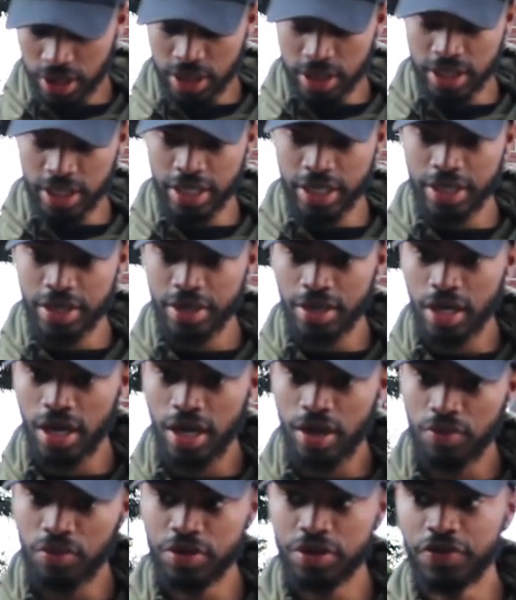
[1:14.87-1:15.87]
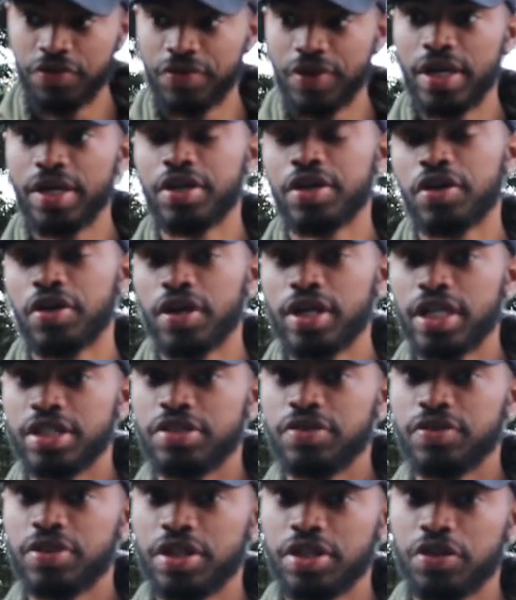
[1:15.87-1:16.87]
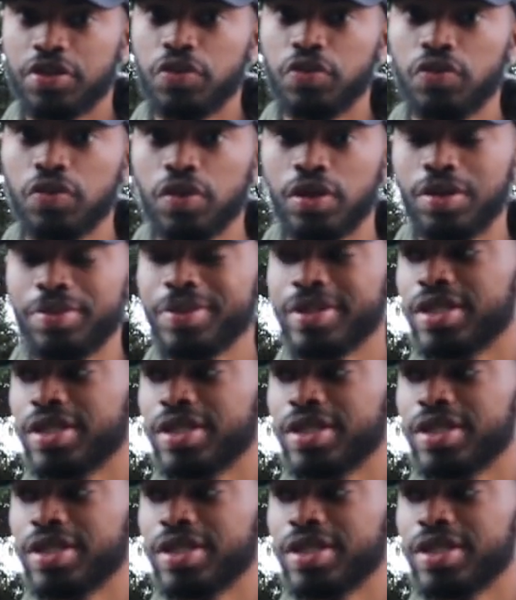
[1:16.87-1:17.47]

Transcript: And then when you find a car that you think you want,